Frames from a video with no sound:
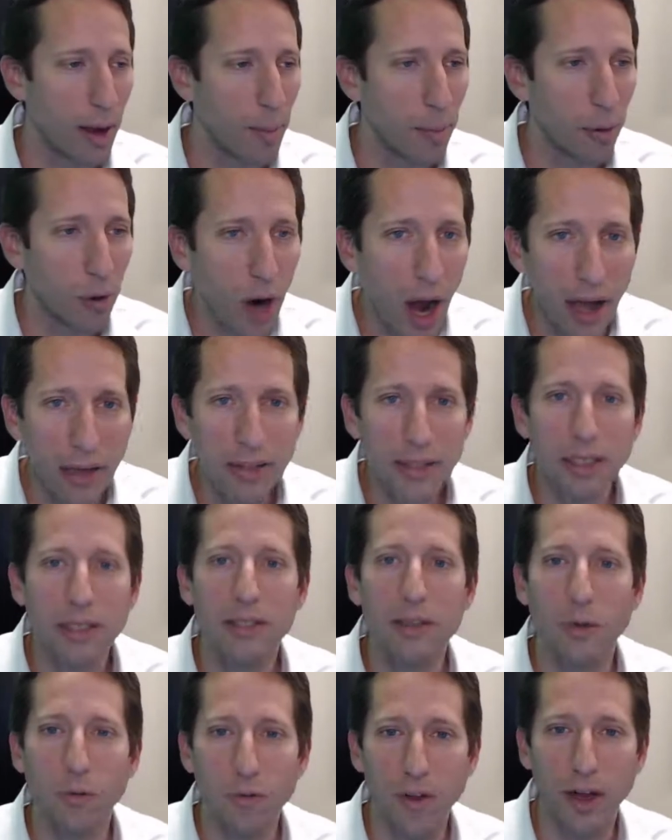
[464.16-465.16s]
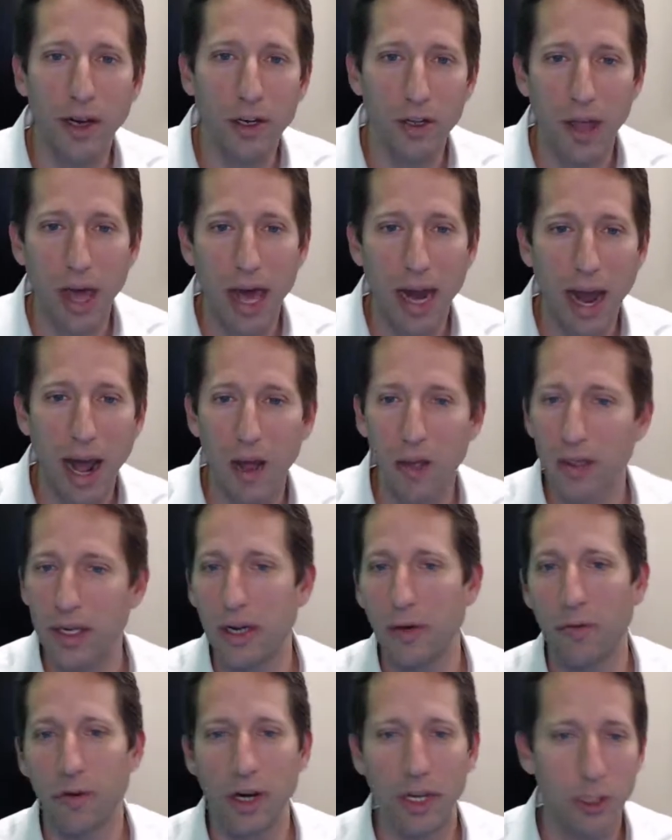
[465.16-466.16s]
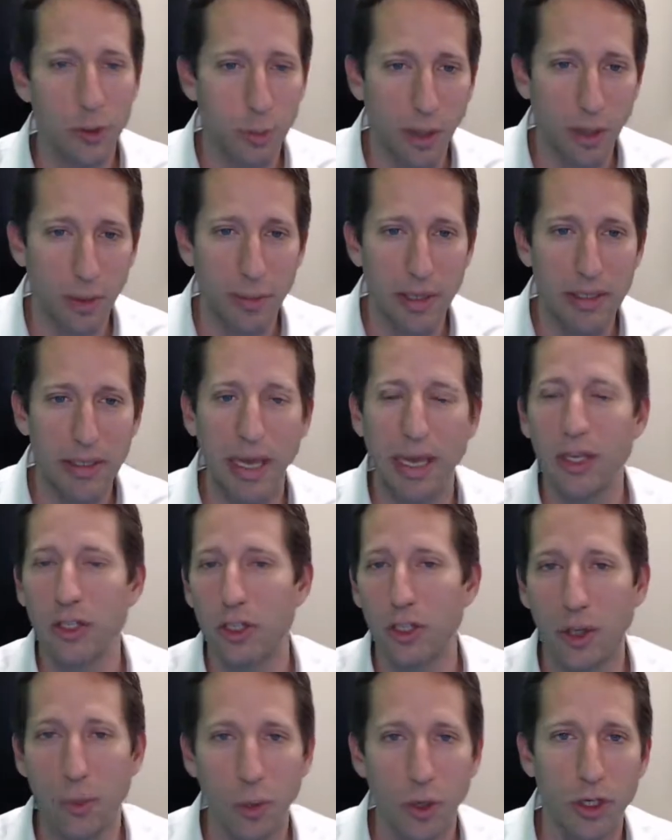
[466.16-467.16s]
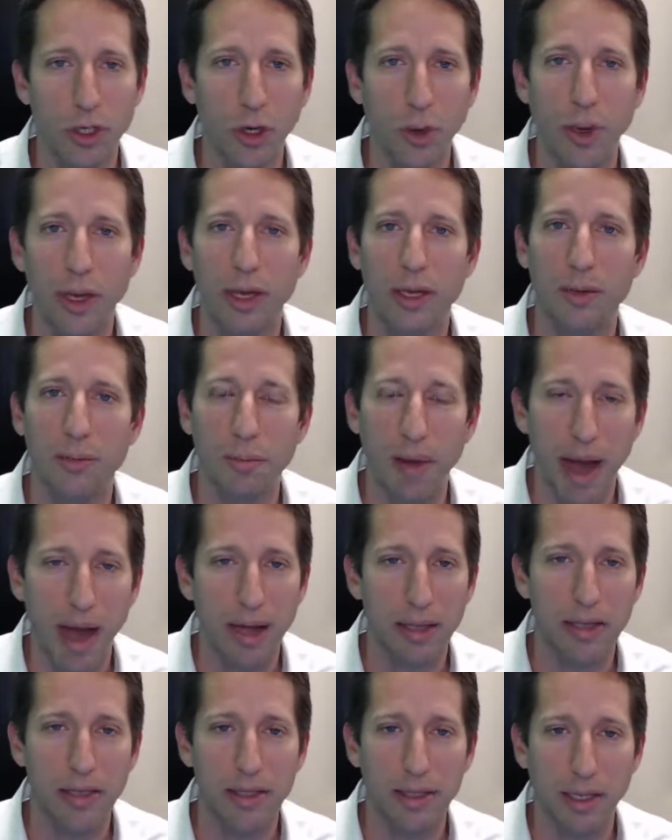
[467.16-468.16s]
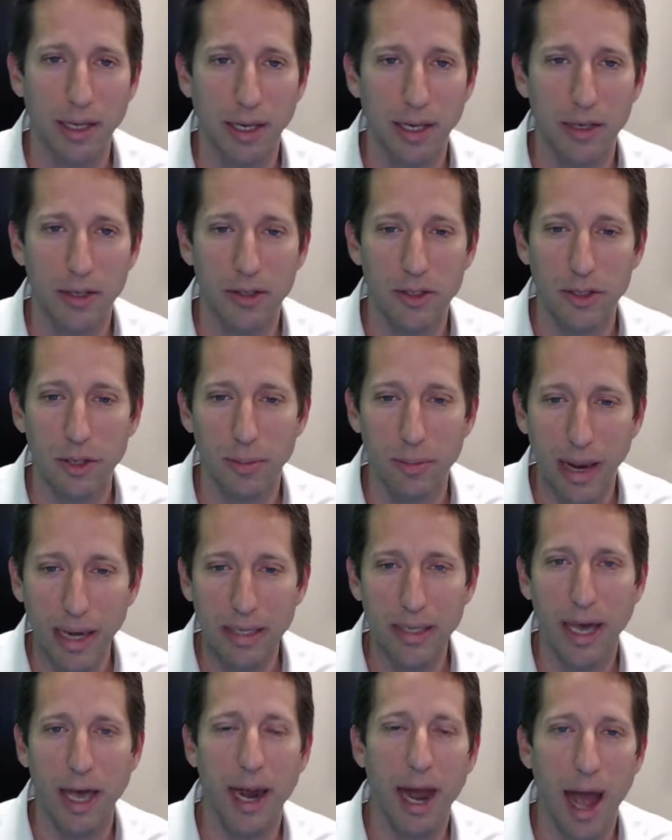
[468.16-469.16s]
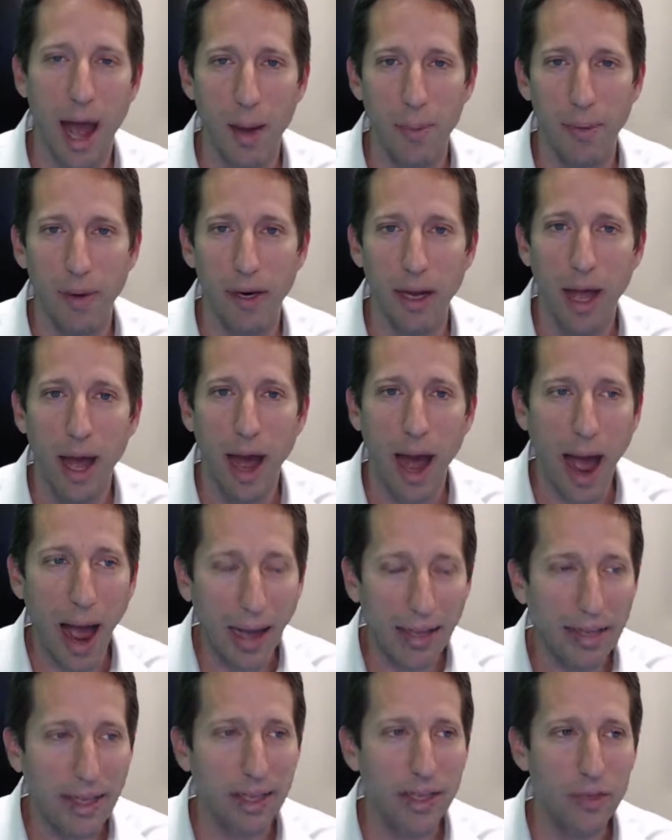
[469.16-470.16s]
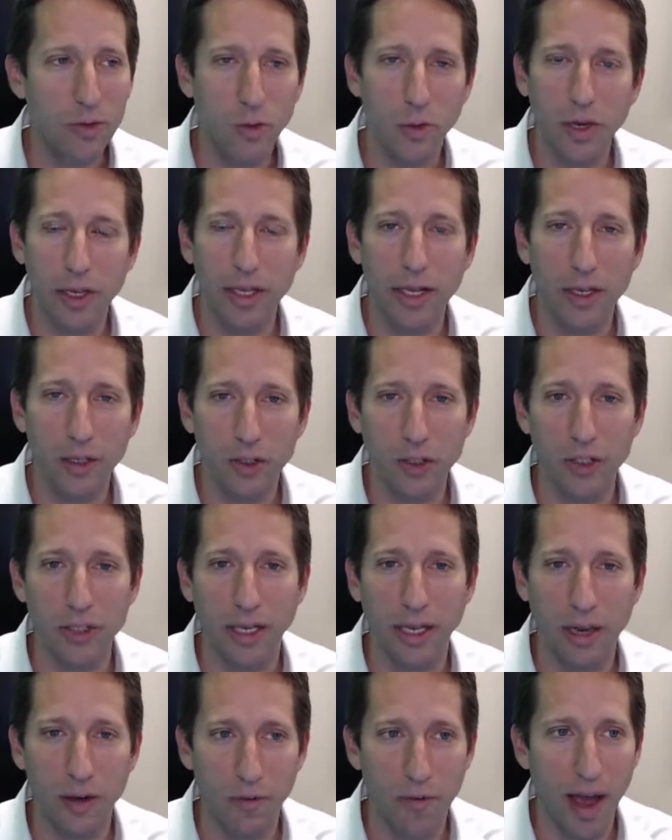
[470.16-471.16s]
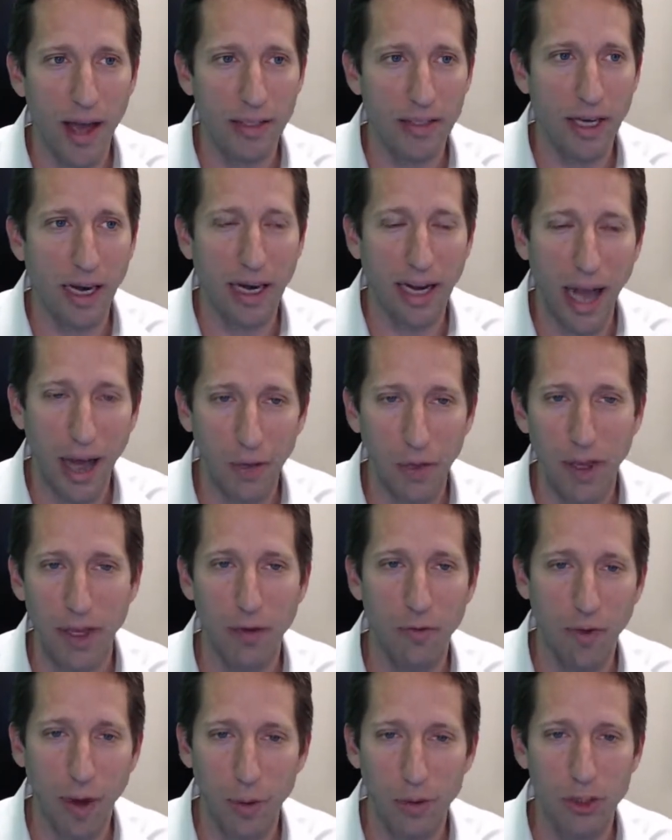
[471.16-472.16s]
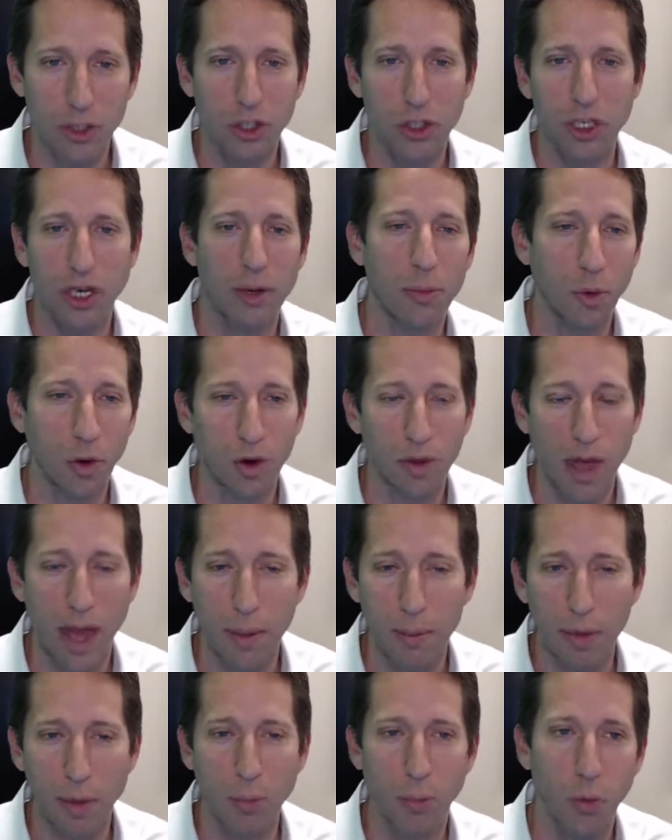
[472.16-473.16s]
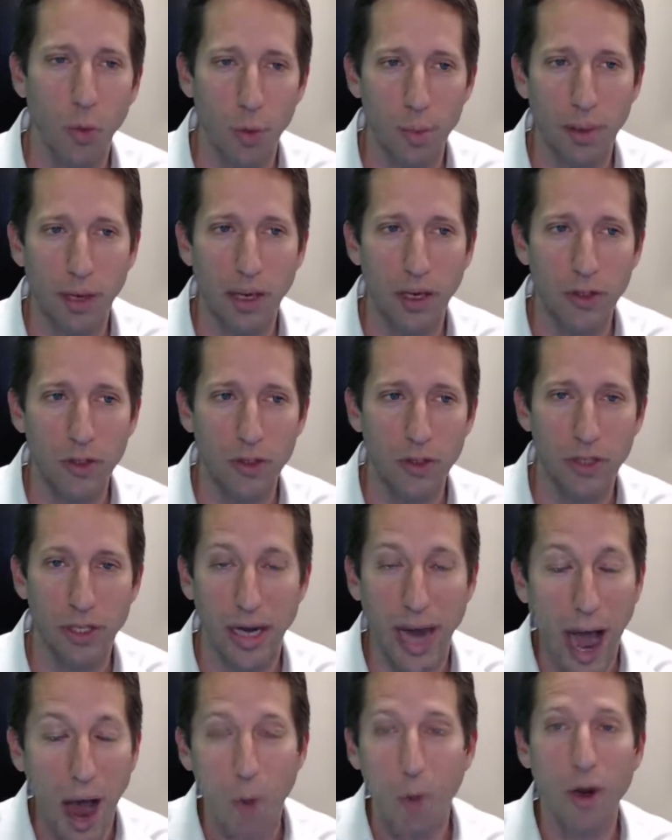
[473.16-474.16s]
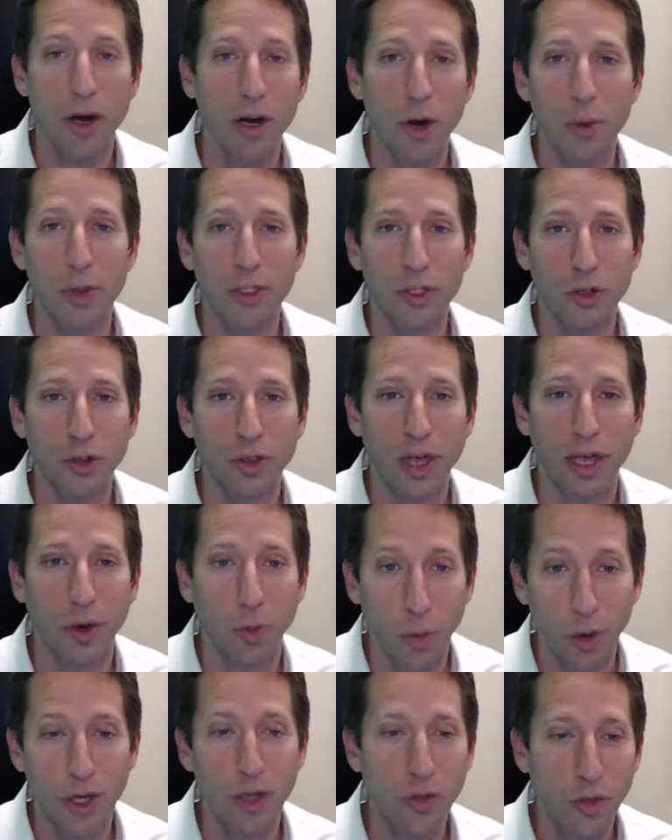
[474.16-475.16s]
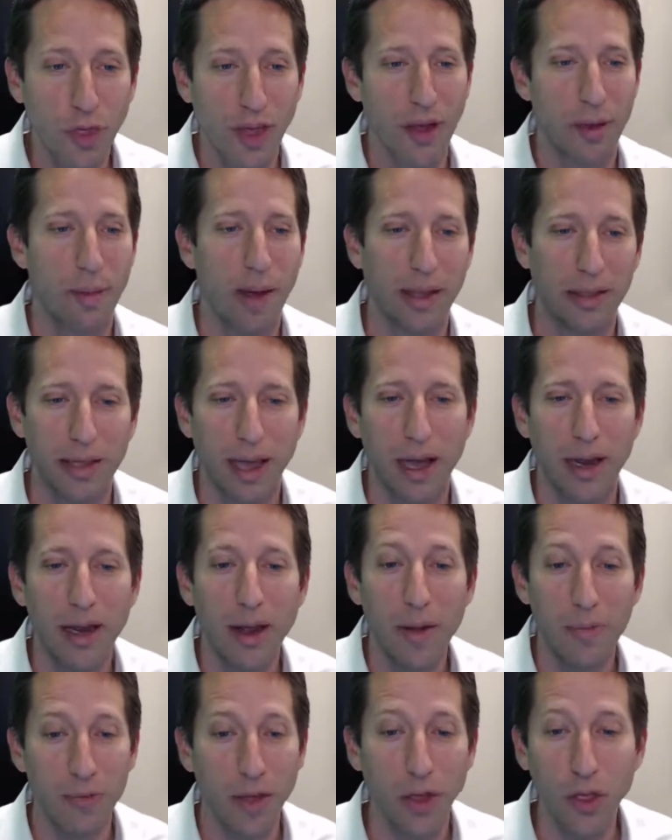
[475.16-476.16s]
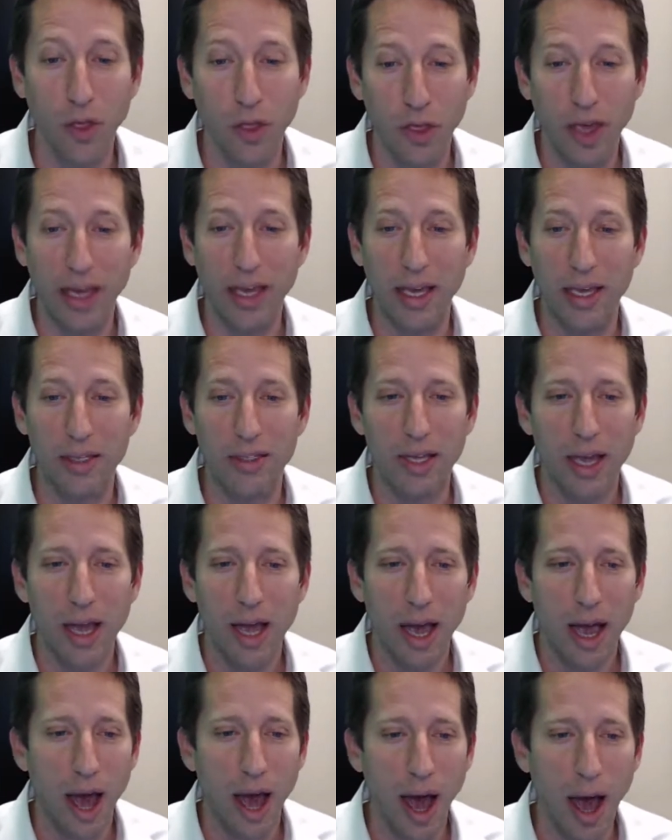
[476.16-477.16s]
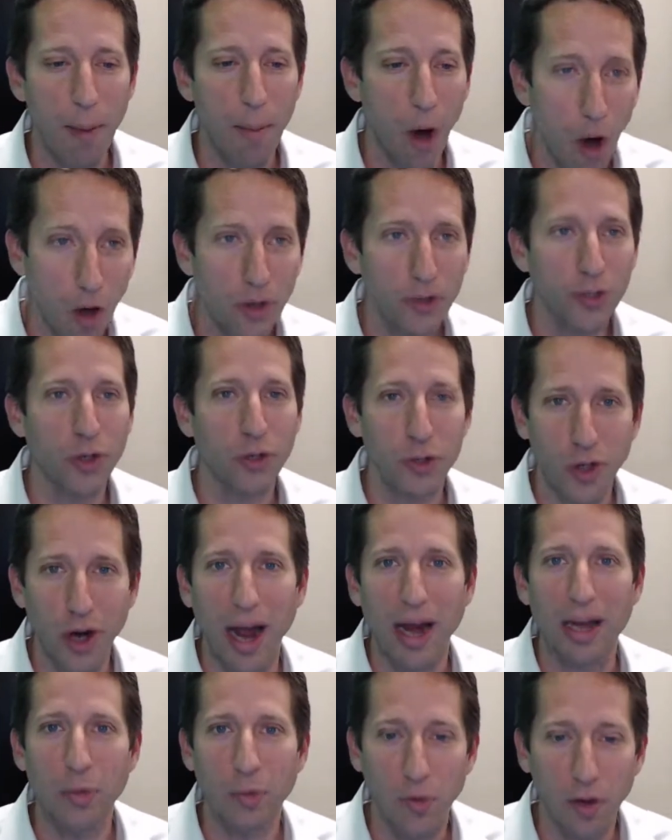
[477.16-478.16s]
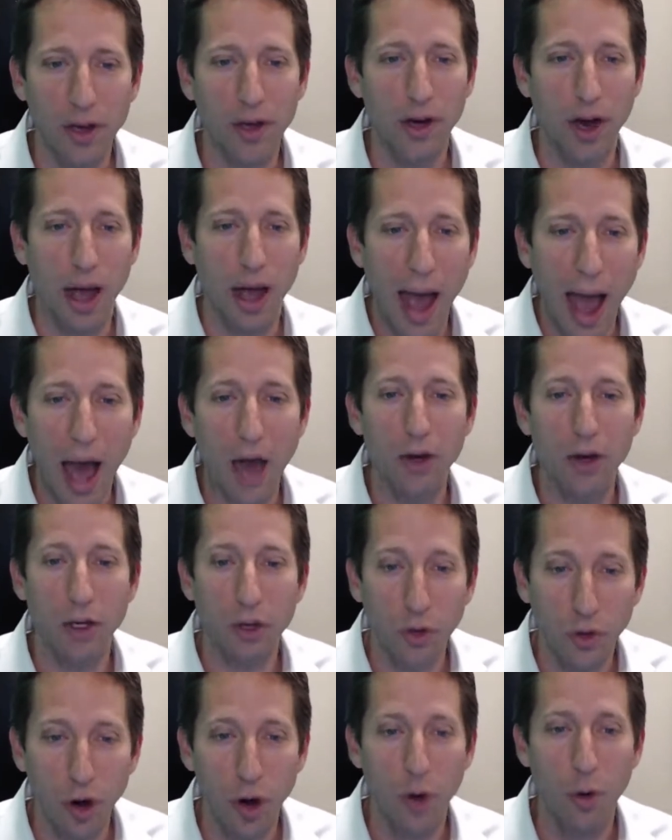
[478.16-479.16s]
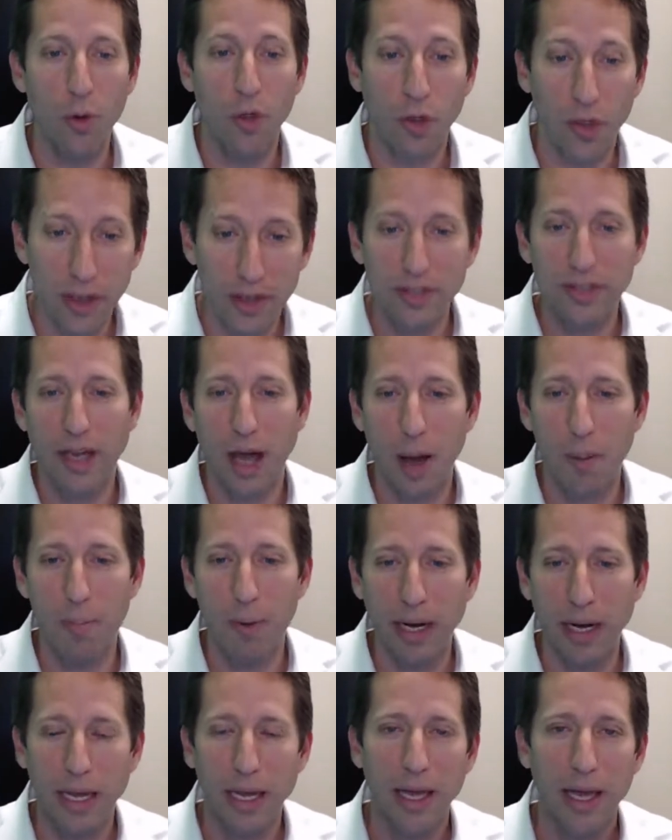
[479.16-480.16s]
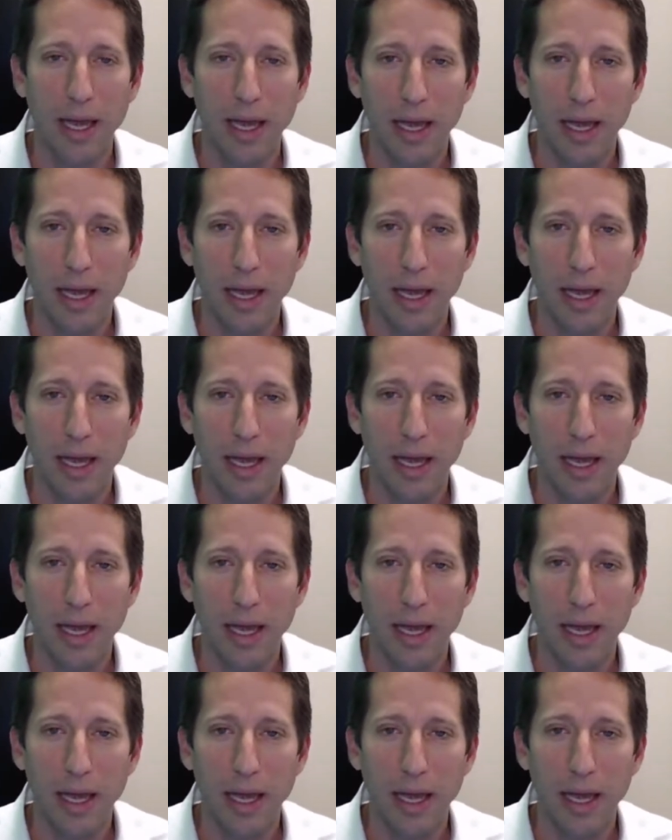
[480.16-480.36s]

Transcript: process to figure that out, the different experimentation that we're doing behind the scenes to make that happen, I think is really interesting and fascinating. I think if I was to share more of that, people would be interested. I want to know what you think. What do you think about that? The other thing is I'm also trying to figure out how to grow this company